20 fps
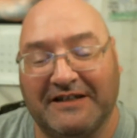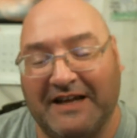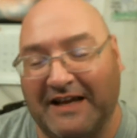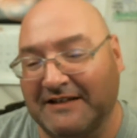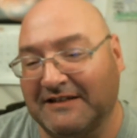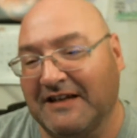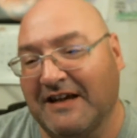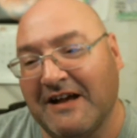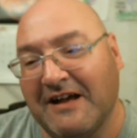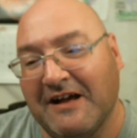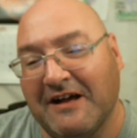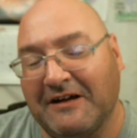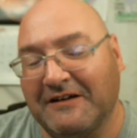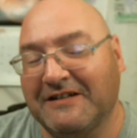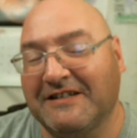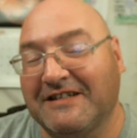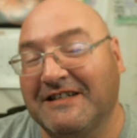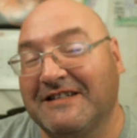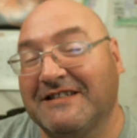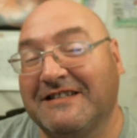Yes, I'm
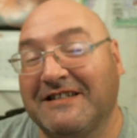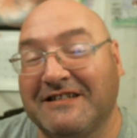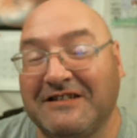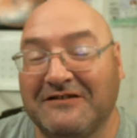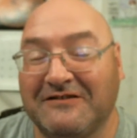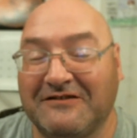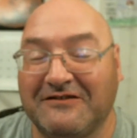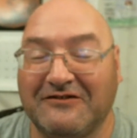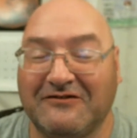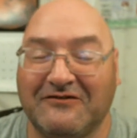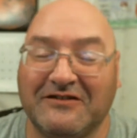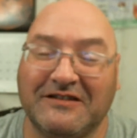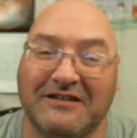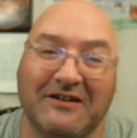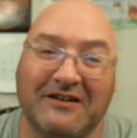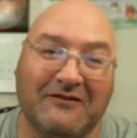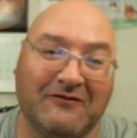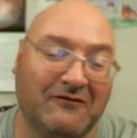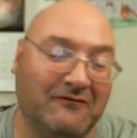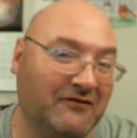gonna continue doing
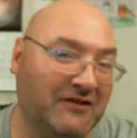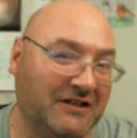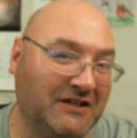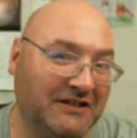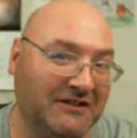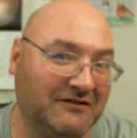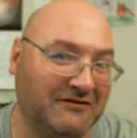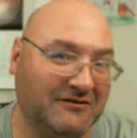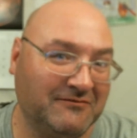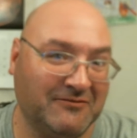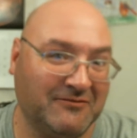the videos,